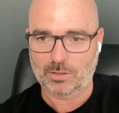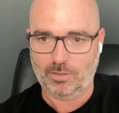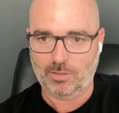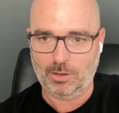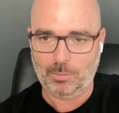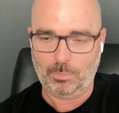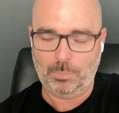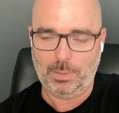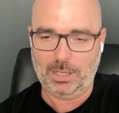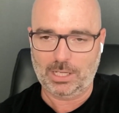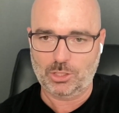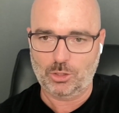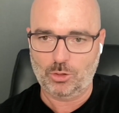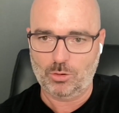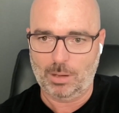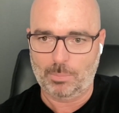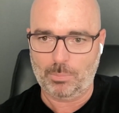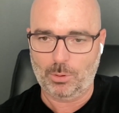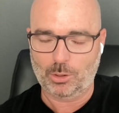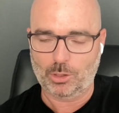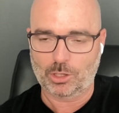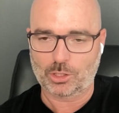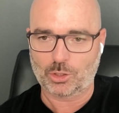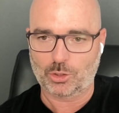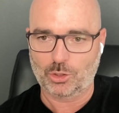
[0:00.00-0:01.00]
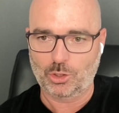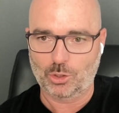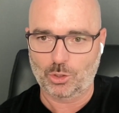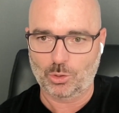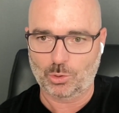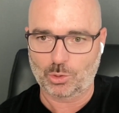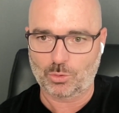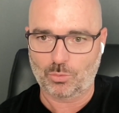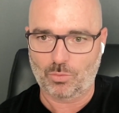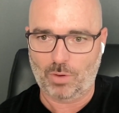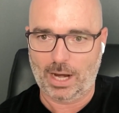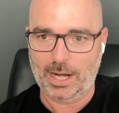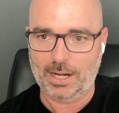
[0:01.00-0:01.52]
If it picks you up on
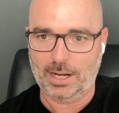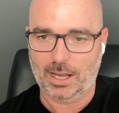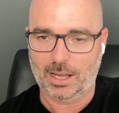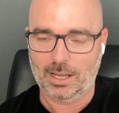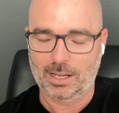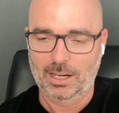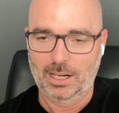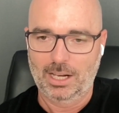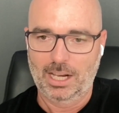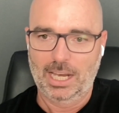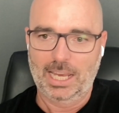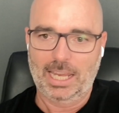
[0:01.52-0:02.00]
its radar,